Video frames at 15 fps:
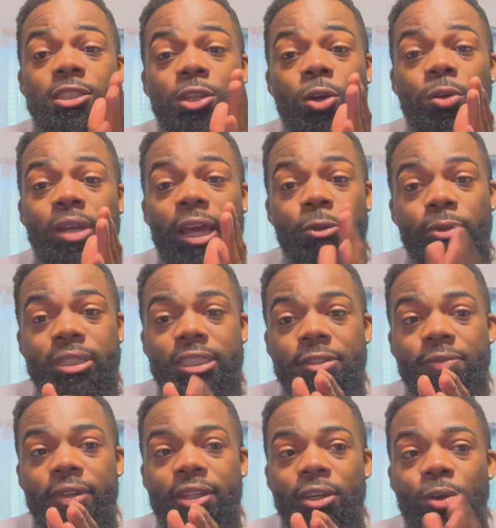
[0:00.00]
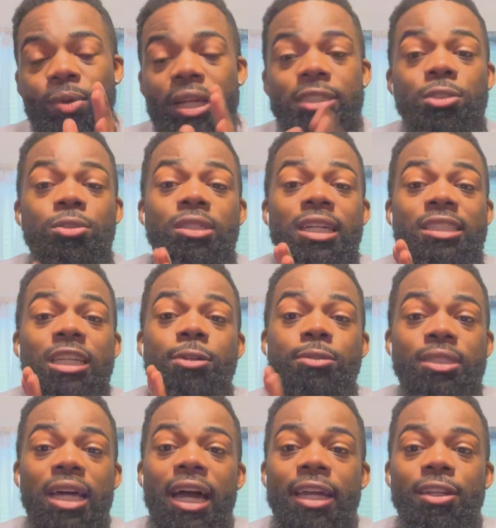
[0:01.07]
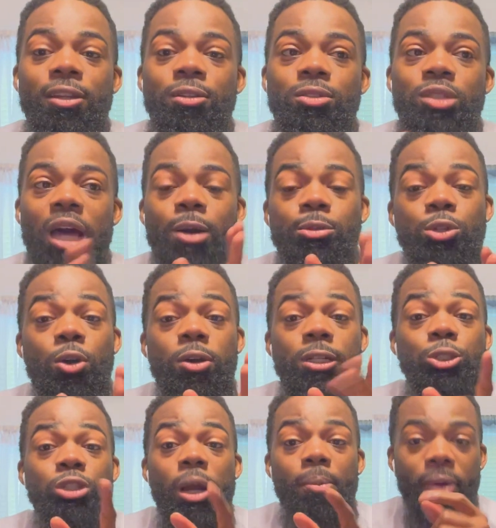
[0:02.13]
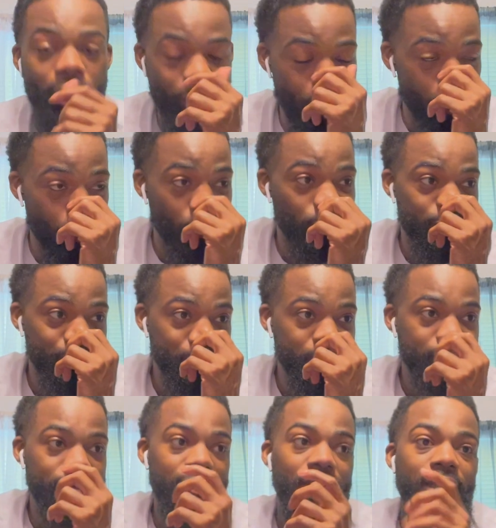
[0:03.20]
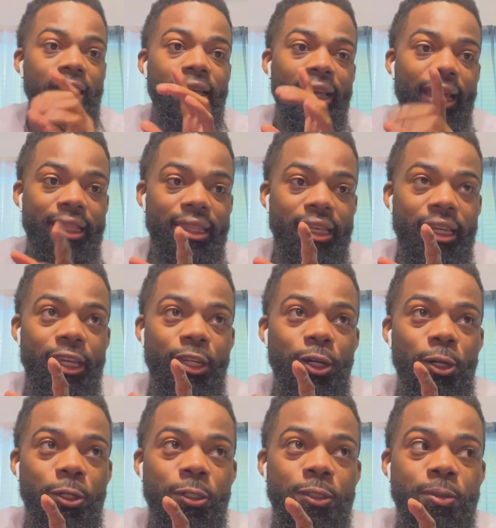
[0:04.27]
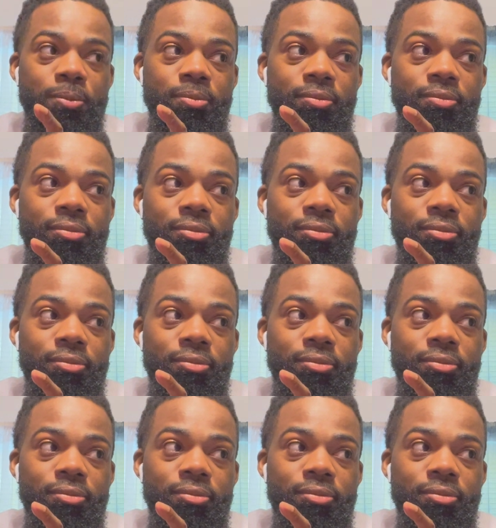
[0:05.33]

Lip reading: So that recent video when I told you guys I was diagnosed, I was going to drop my car off. And then,